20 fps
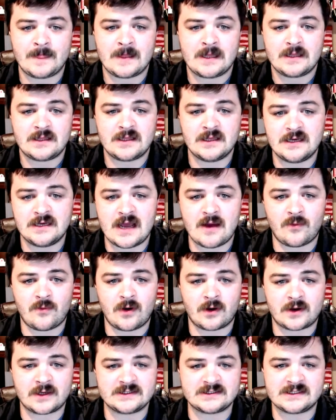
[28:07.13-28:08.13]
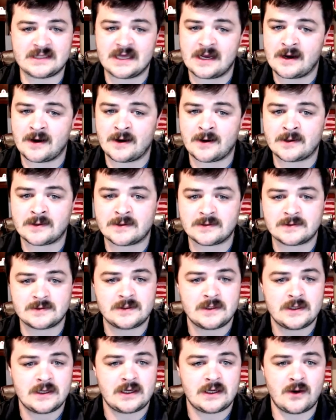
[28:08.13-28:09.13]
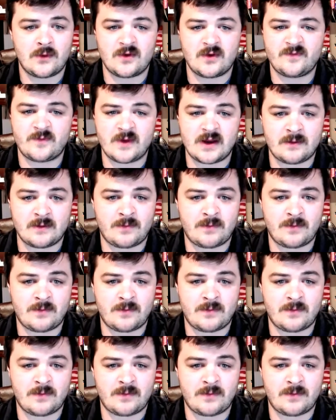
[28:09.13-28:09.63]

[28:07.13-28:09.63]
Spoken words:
The network is there. We've been